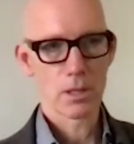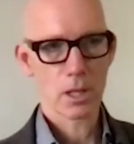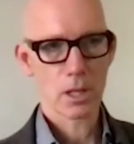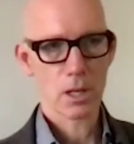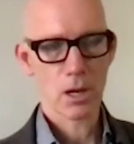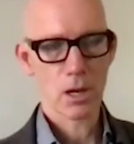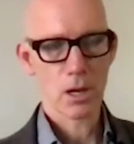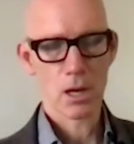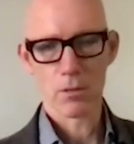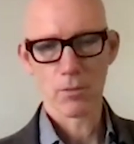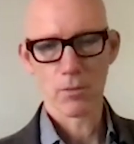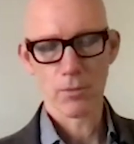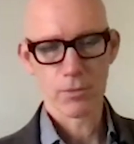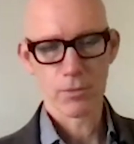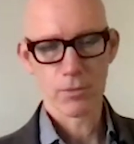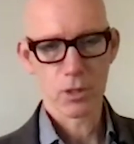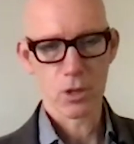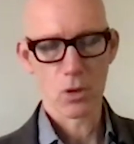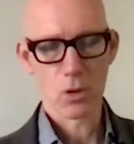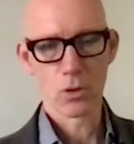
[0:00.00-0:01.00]
is the kind of
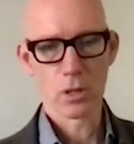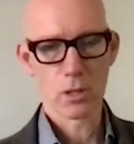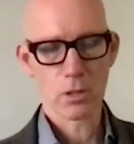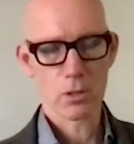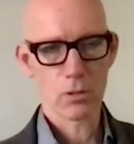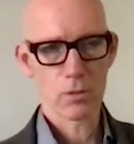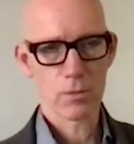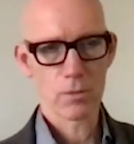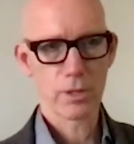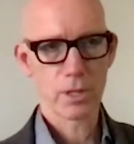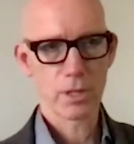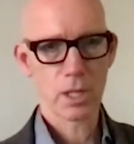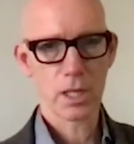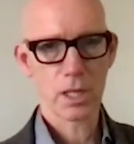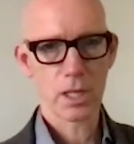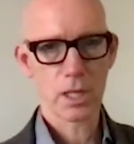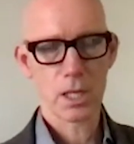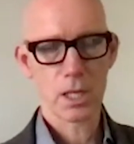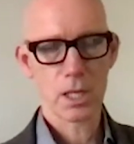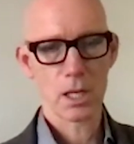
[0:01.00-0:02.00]
slogan you've
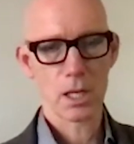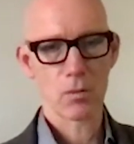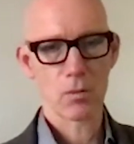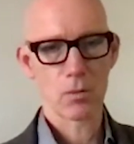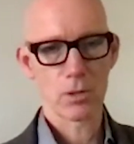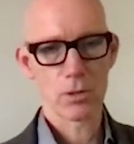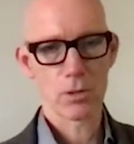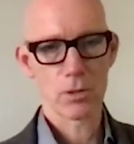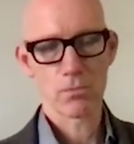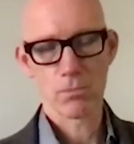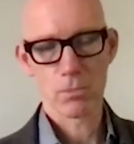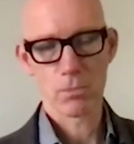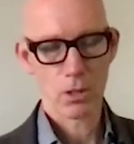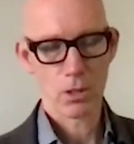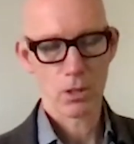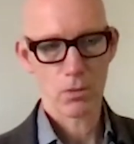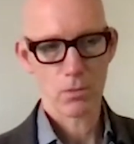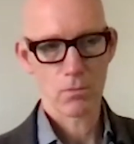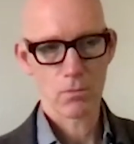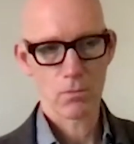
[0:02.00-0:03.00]
seen here, which, you
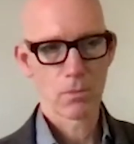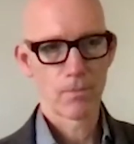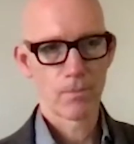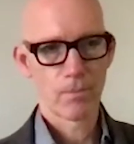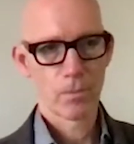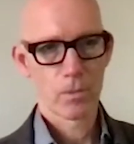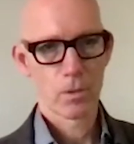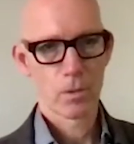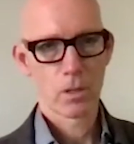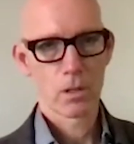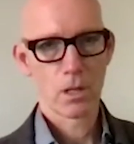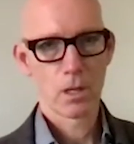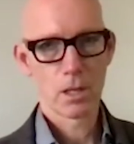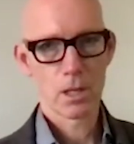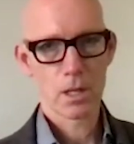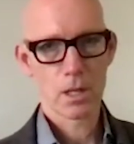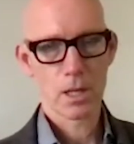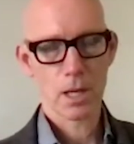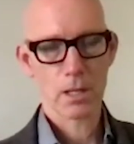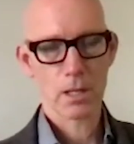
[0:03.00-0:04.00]
know,
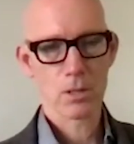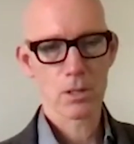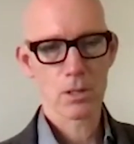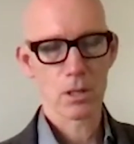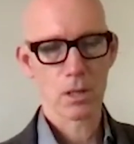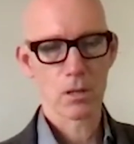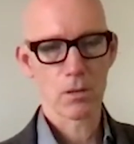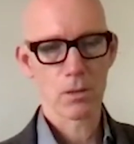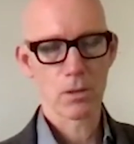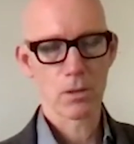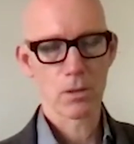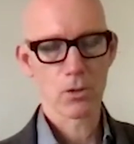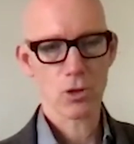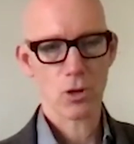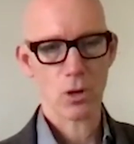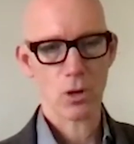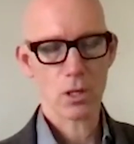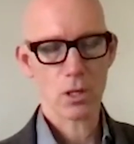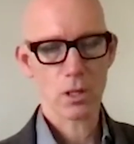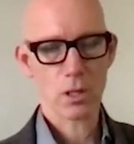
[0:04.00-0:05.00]
indicates the the
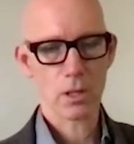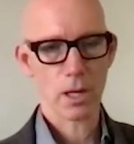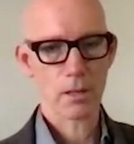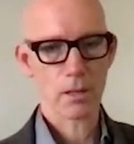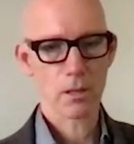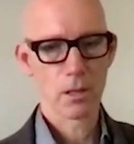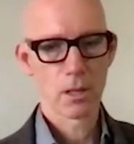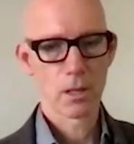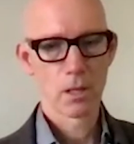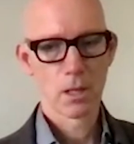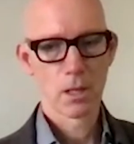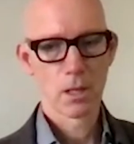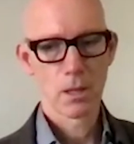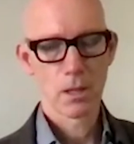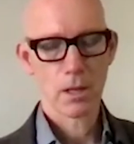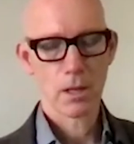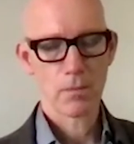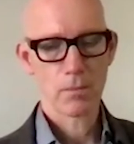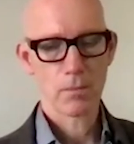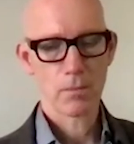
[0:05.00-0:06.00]
shock that
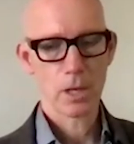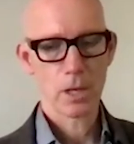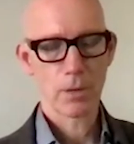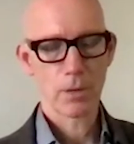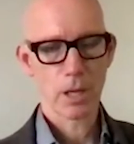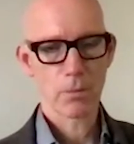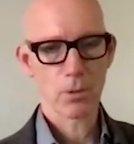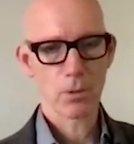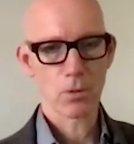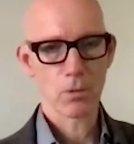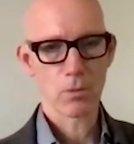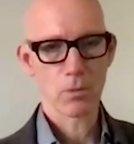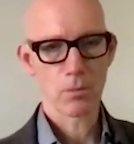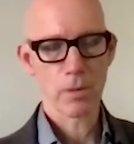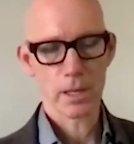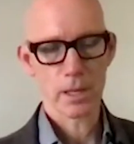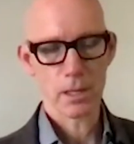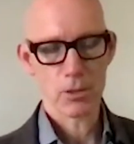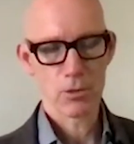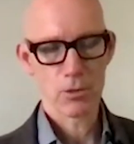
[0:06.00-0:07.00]
that many people,
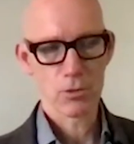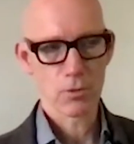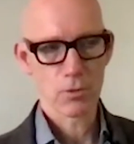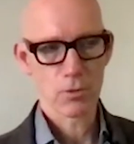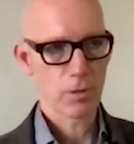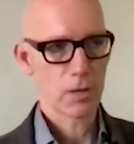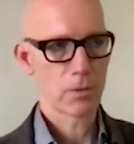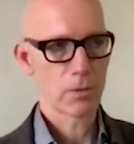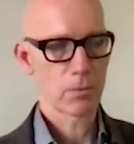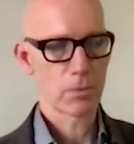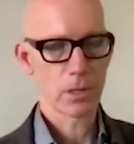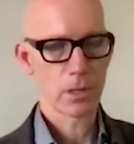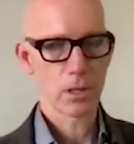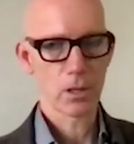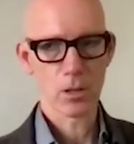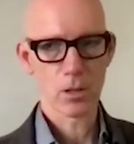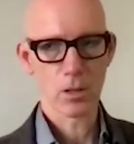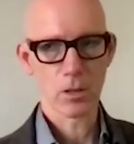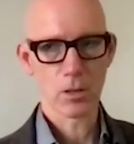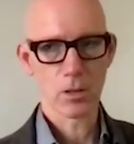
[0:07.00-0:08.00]
mainly Jewish people, but
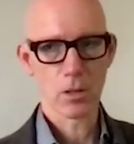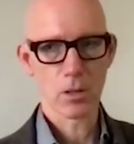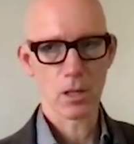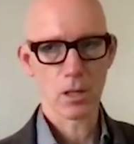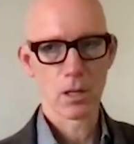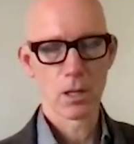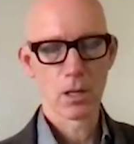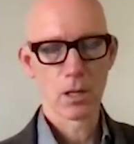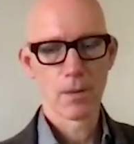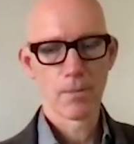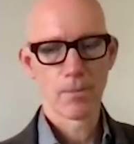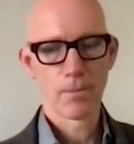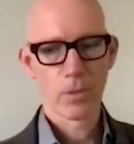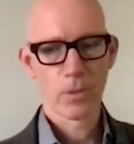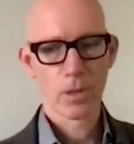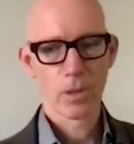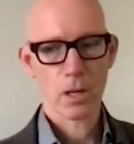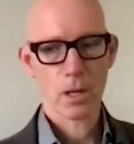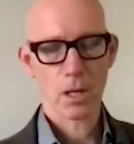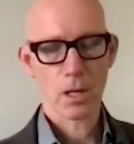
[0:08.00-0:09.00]
not only
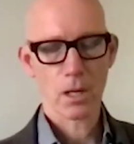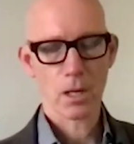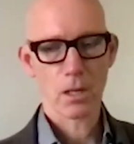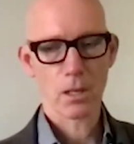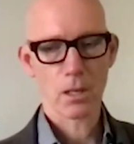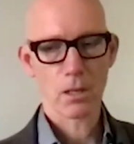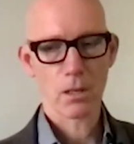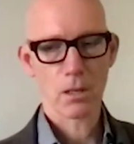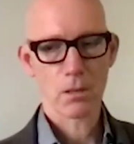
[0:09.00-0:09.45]
uh,